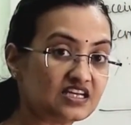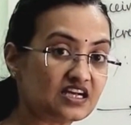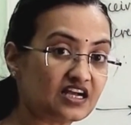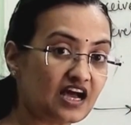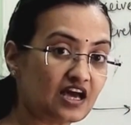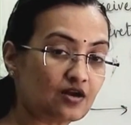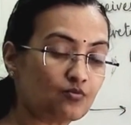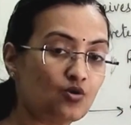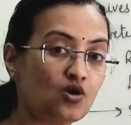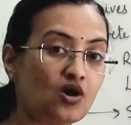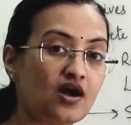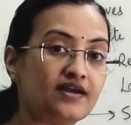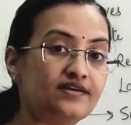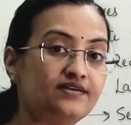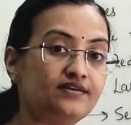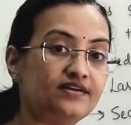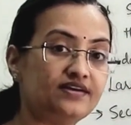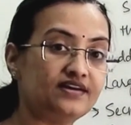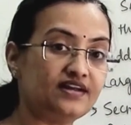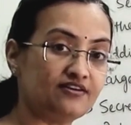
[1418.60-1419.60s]

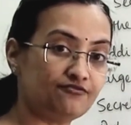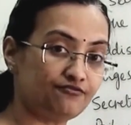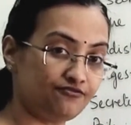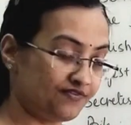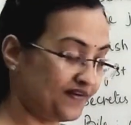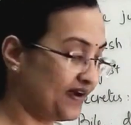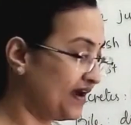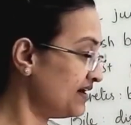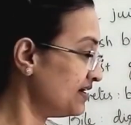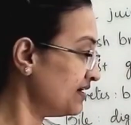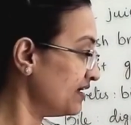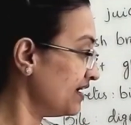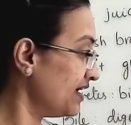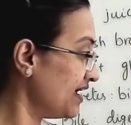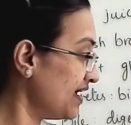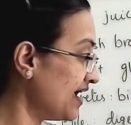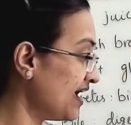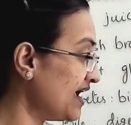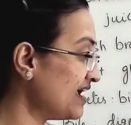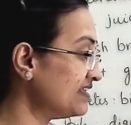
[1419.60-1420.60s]
carbohydrate and fat,
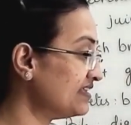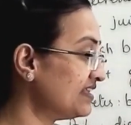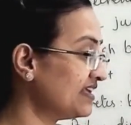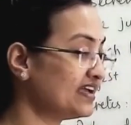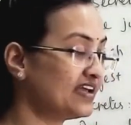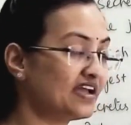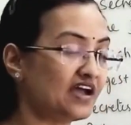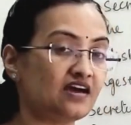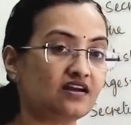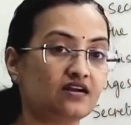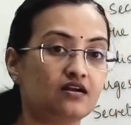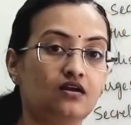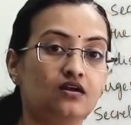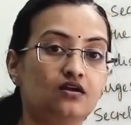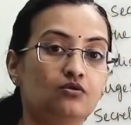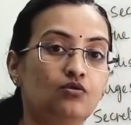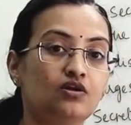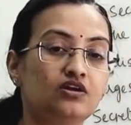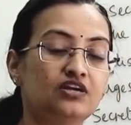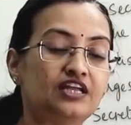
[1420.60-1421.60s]
and they are
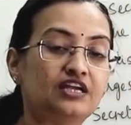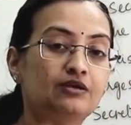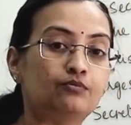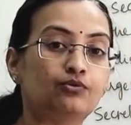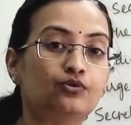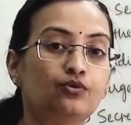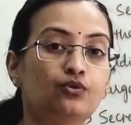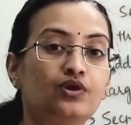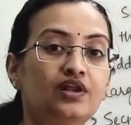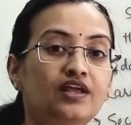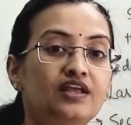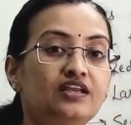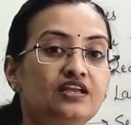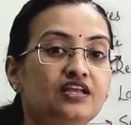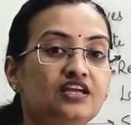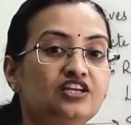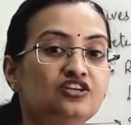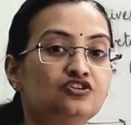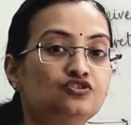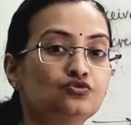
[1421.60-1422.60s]
converting protein
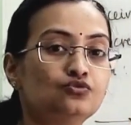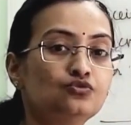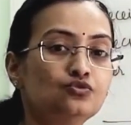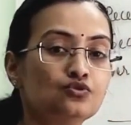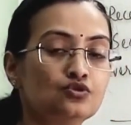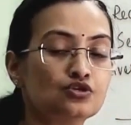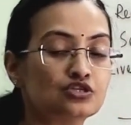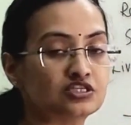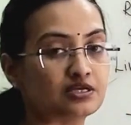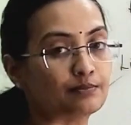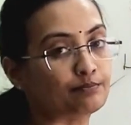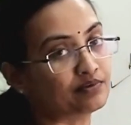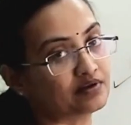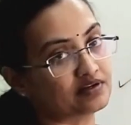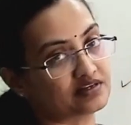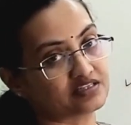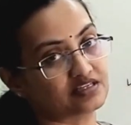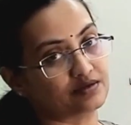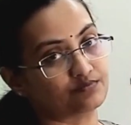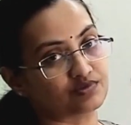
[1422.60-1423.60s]
into simpler
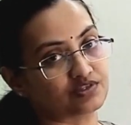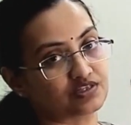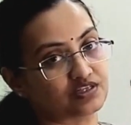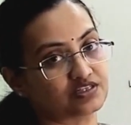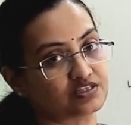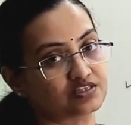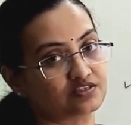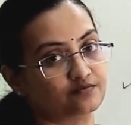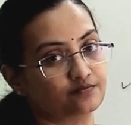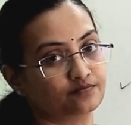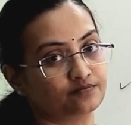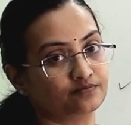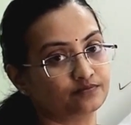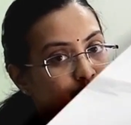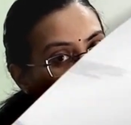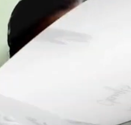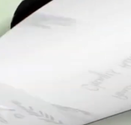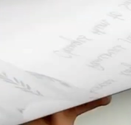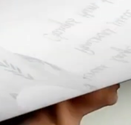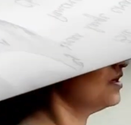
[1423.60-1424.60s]
substance.
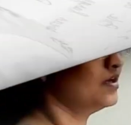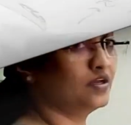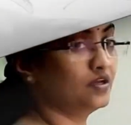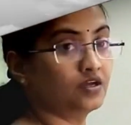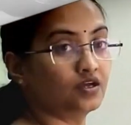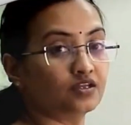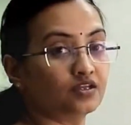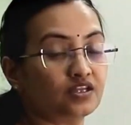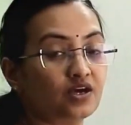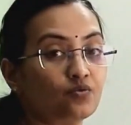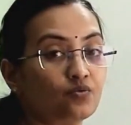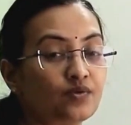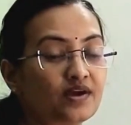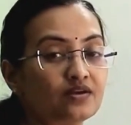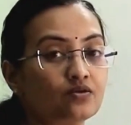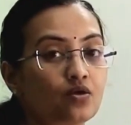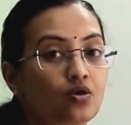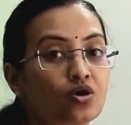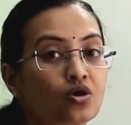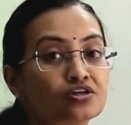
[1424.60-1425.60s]
Now when
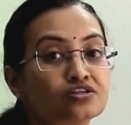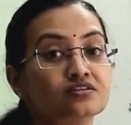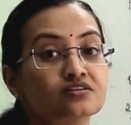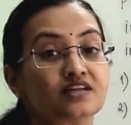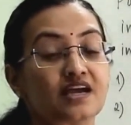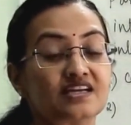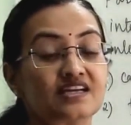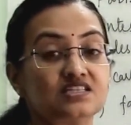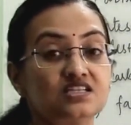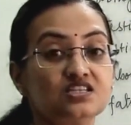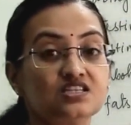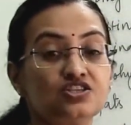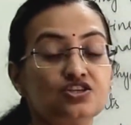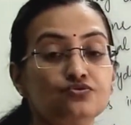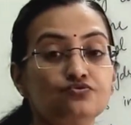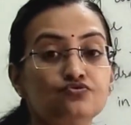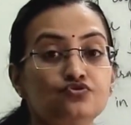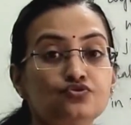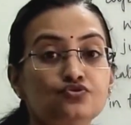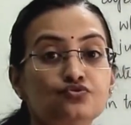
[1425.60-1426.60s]
all
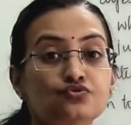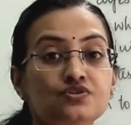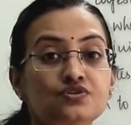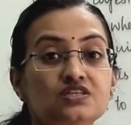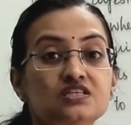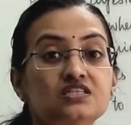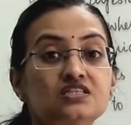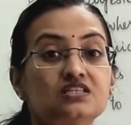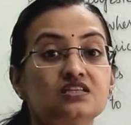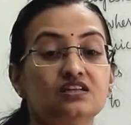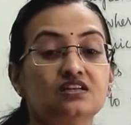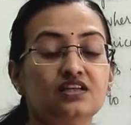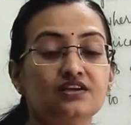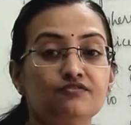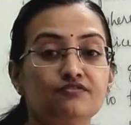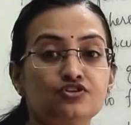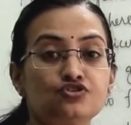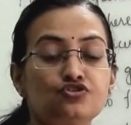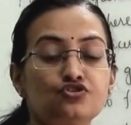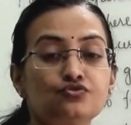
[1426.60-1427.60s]
digestive juices,
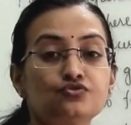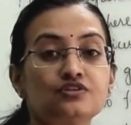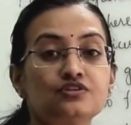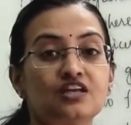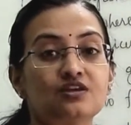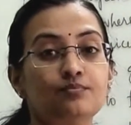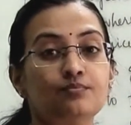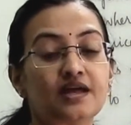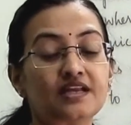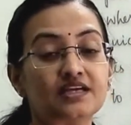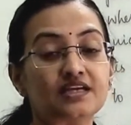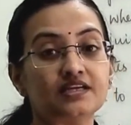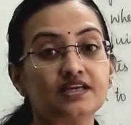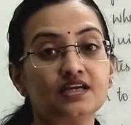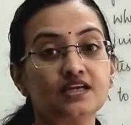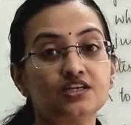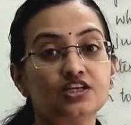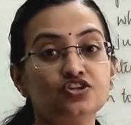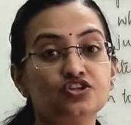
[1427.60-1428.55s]
liver juice and pancreatic